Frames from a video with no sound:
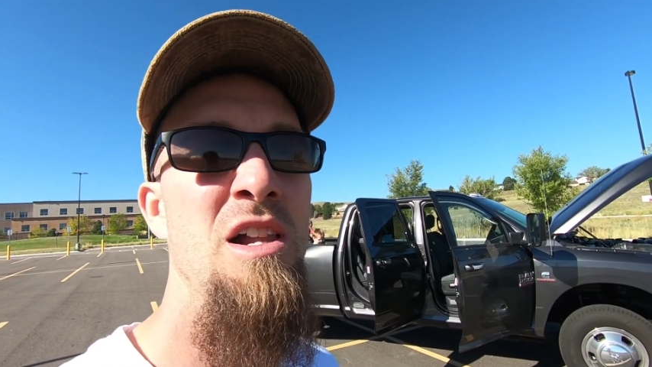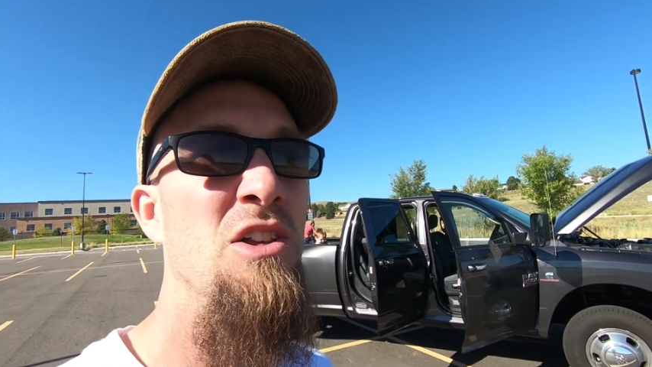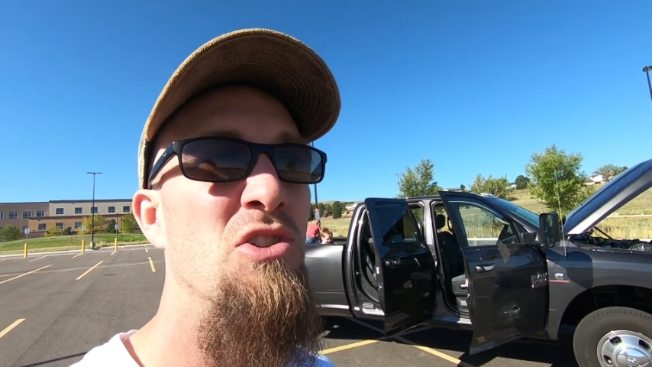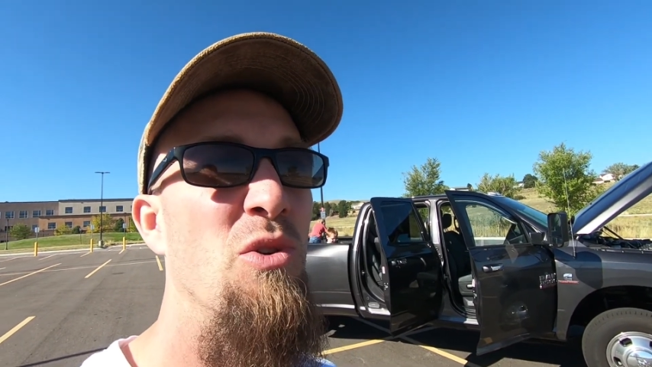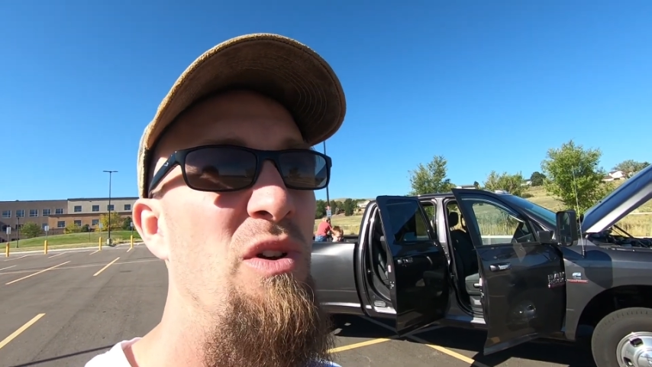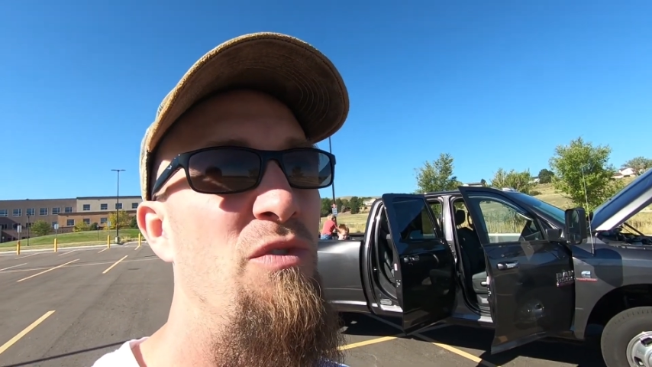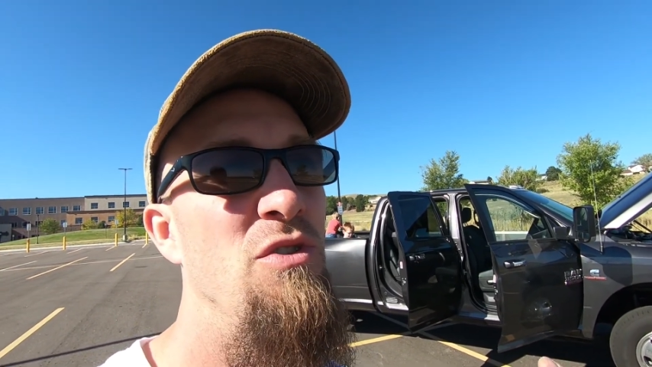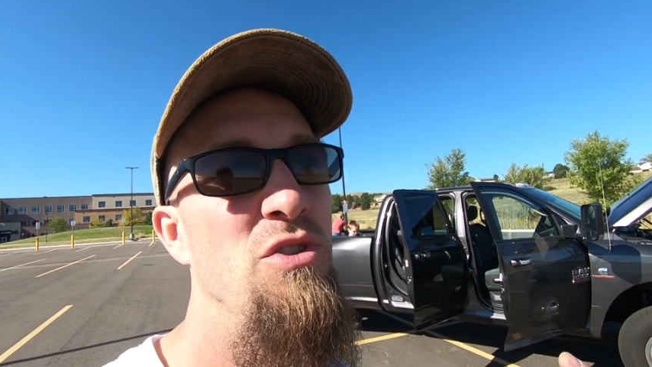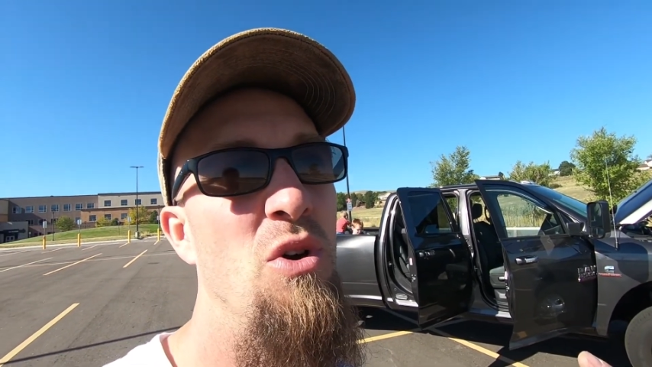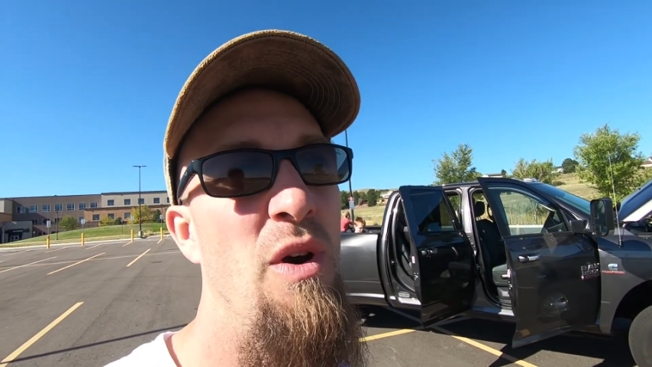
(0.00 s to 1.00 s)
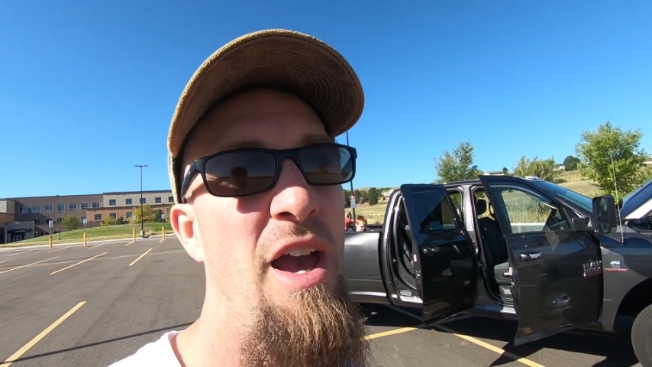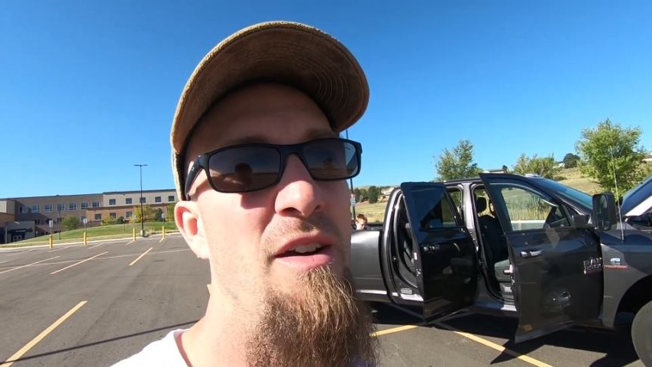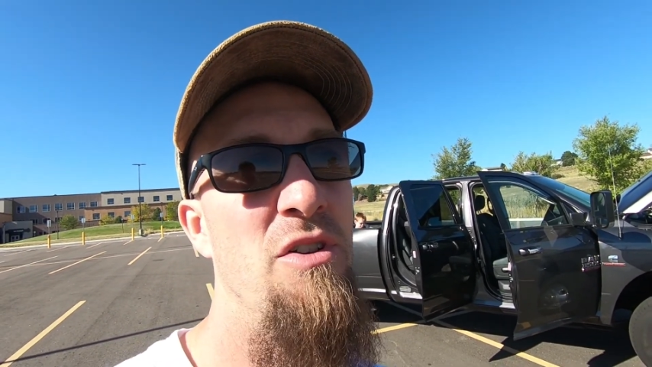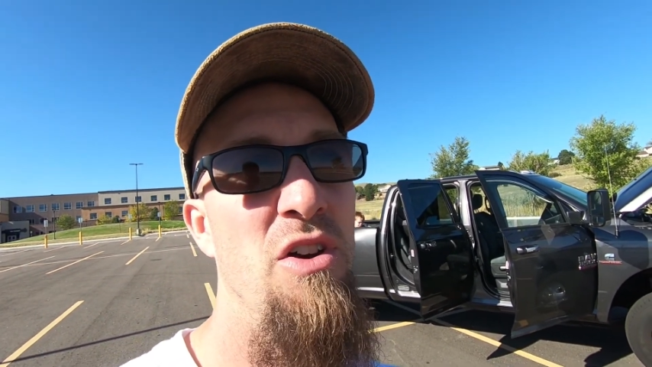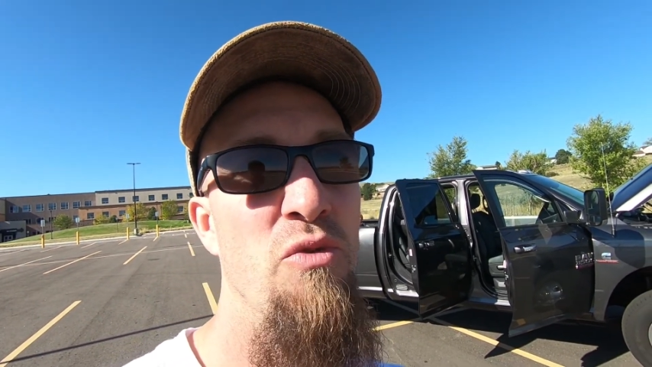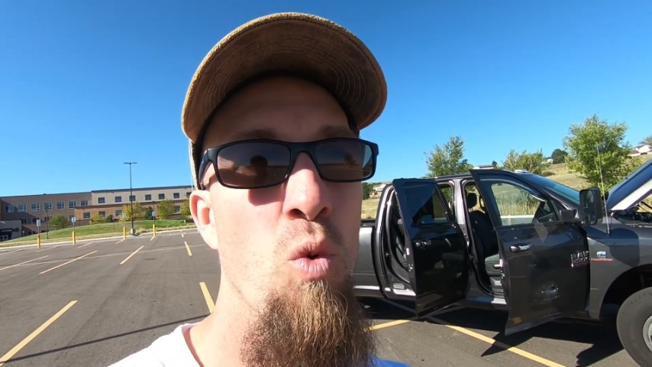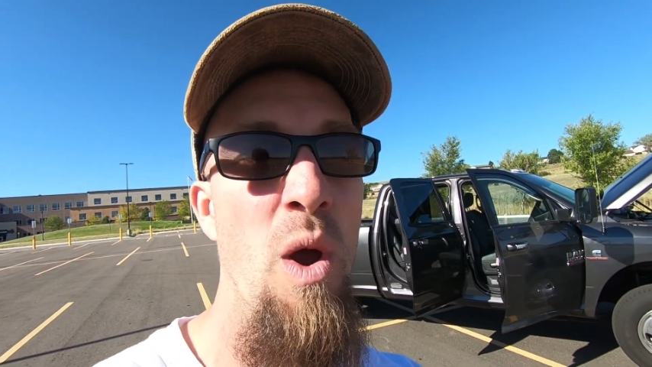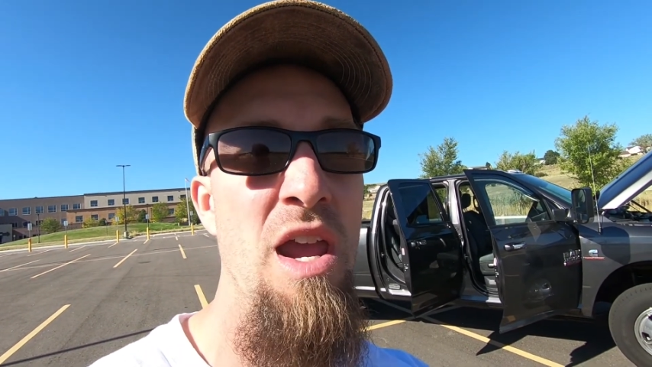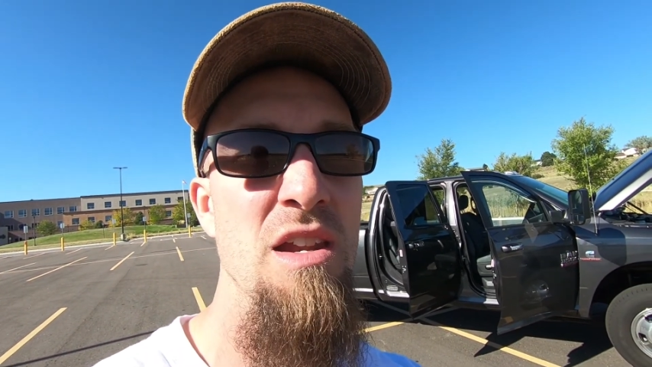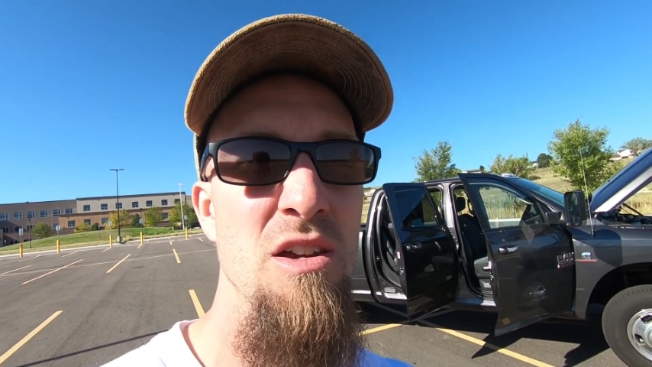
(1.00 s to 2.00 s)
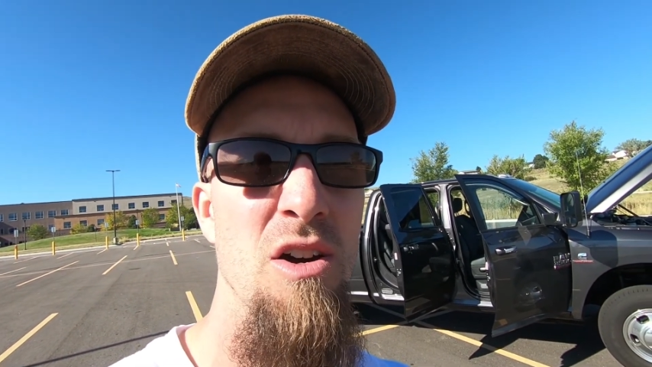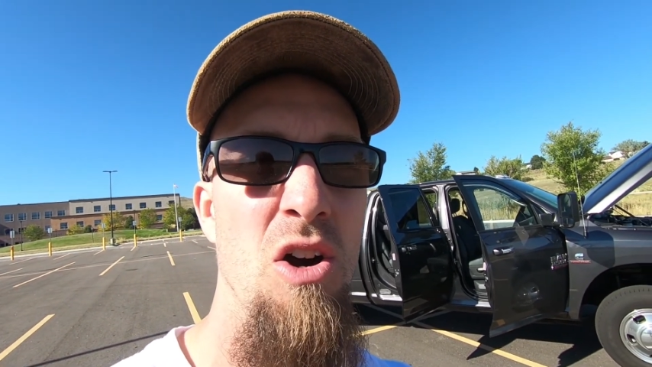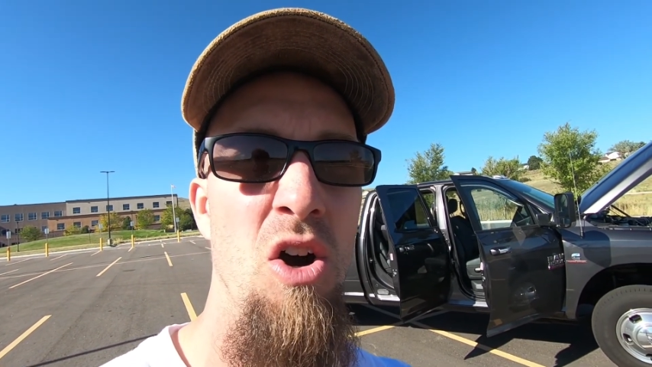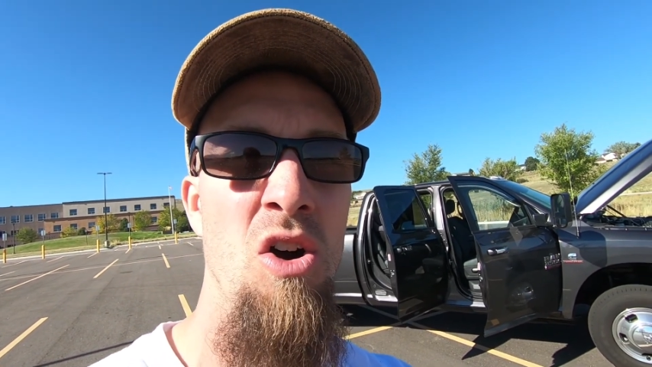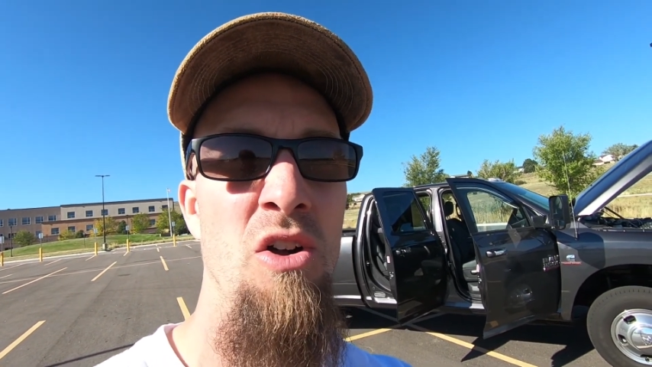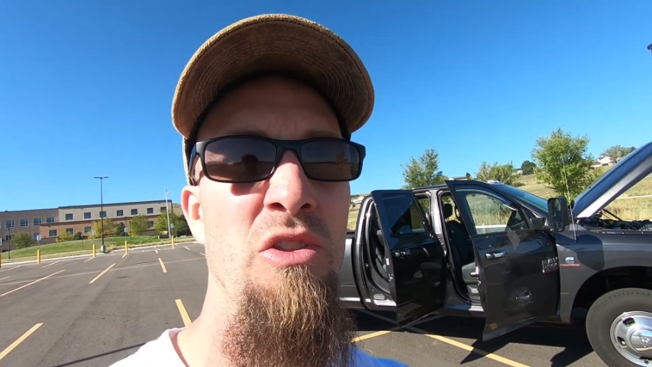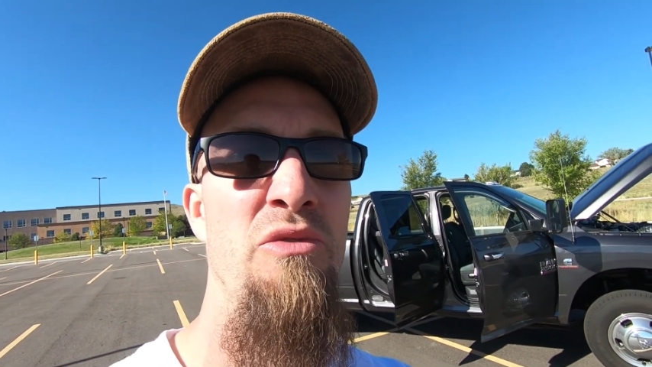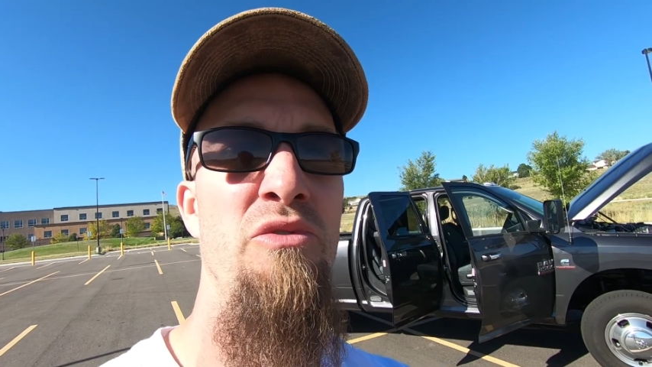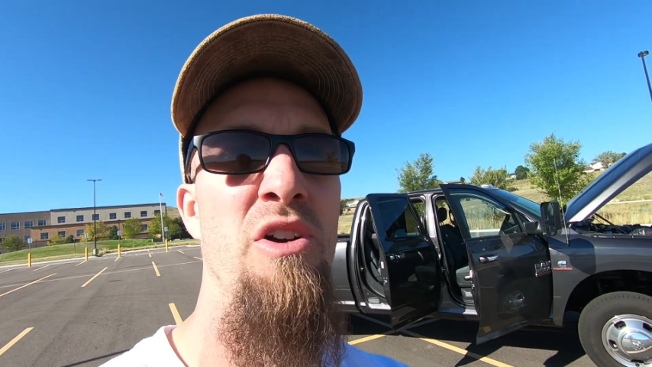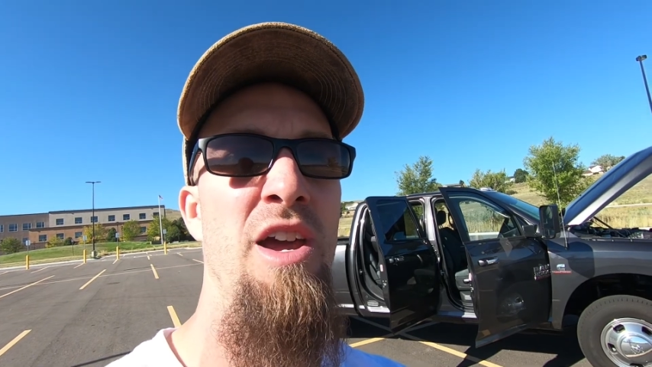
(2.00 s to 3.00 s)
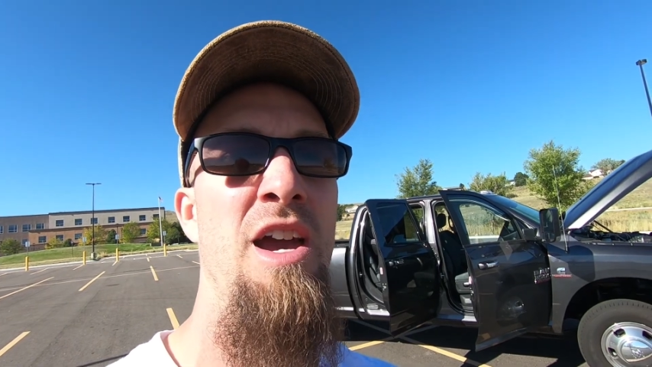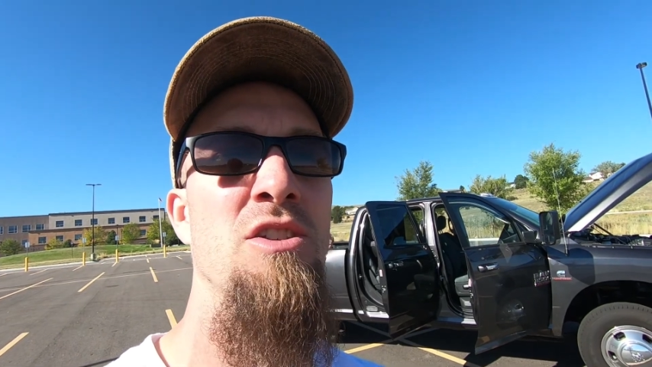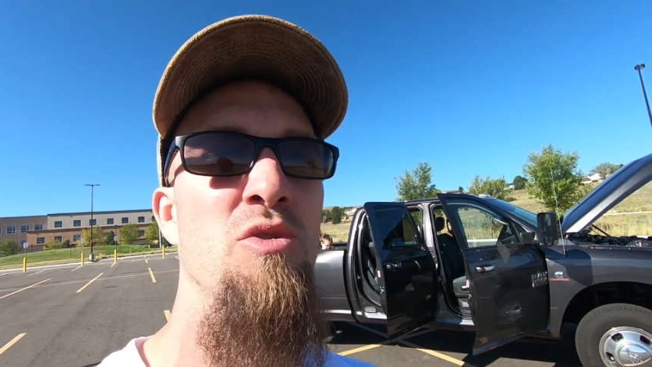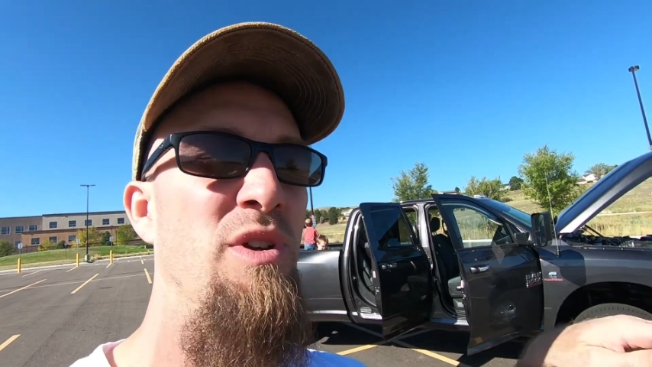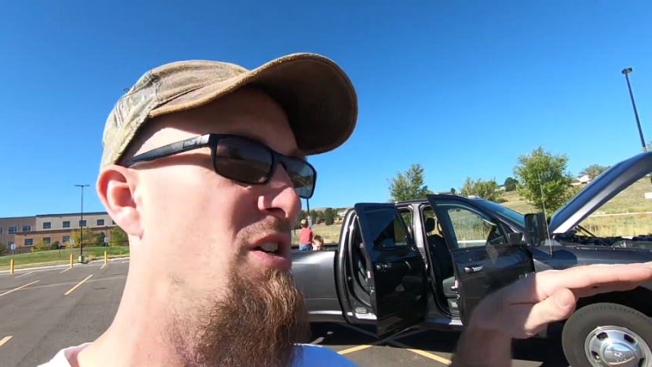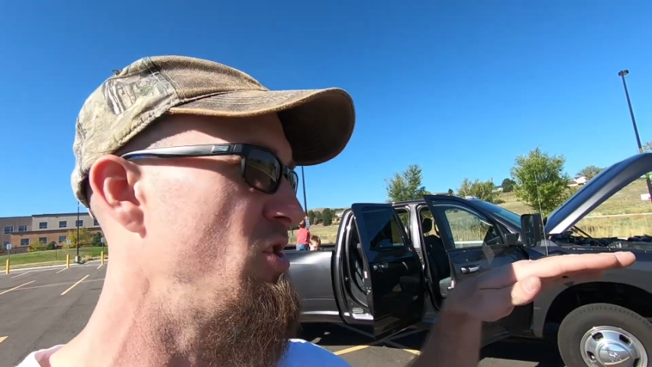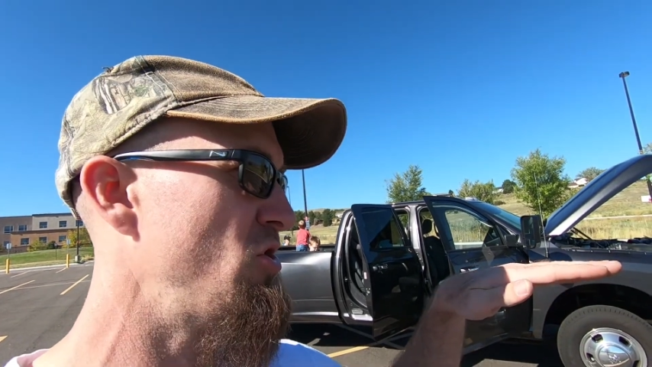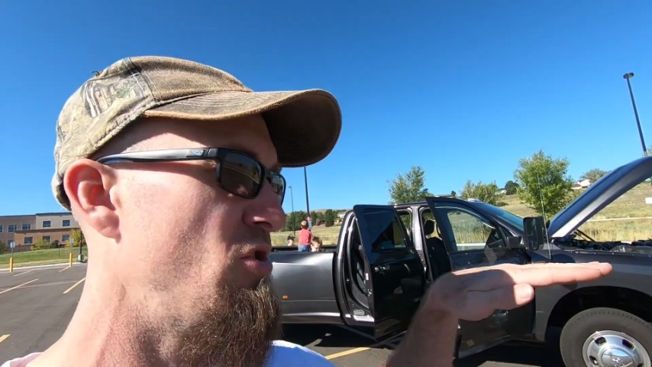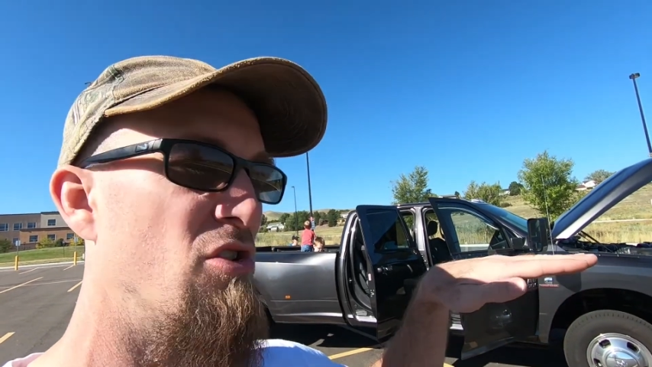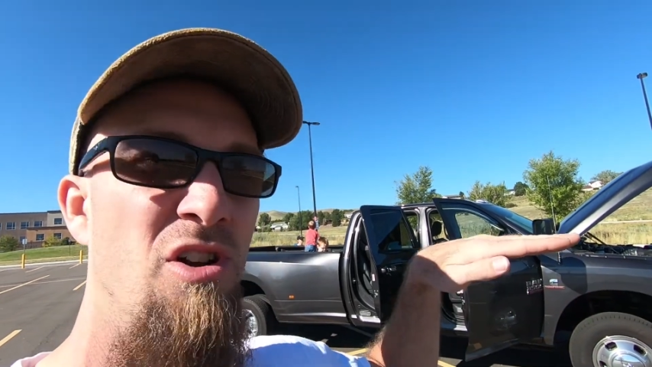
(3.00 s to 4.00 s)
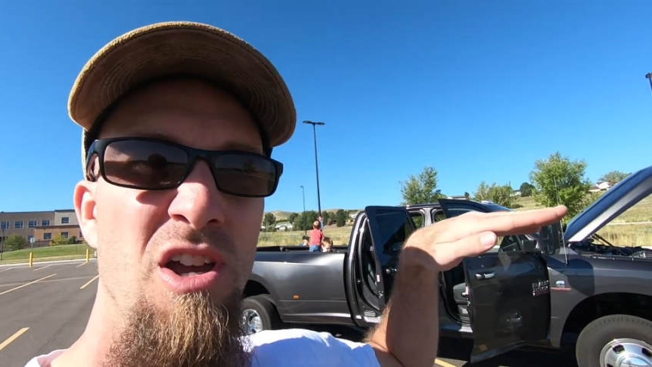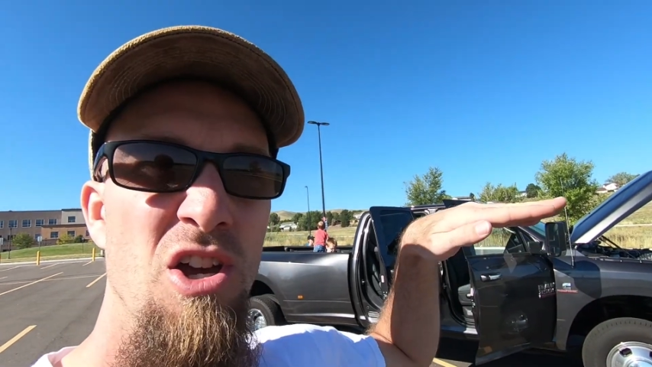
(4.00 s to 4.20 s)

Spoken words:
So if you don't have enough weight on the front axle because your